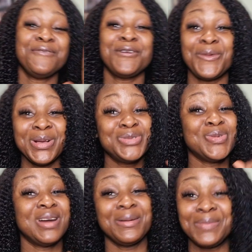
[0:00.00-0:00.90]
for your
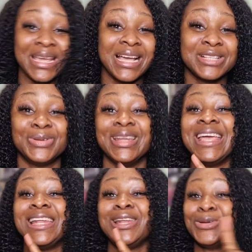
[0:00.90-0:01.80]
one-to-one replicas on
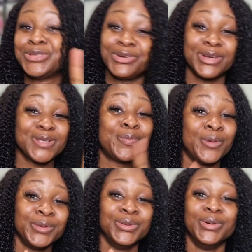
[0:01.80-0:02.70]
any luxurious
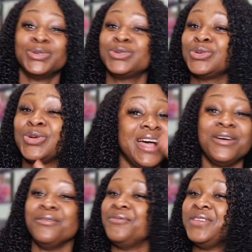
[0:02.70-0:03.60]
products,
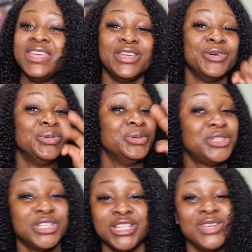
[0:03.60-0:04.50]
LV,
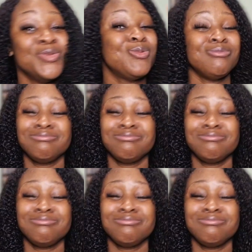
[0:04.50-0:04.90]
Gucci,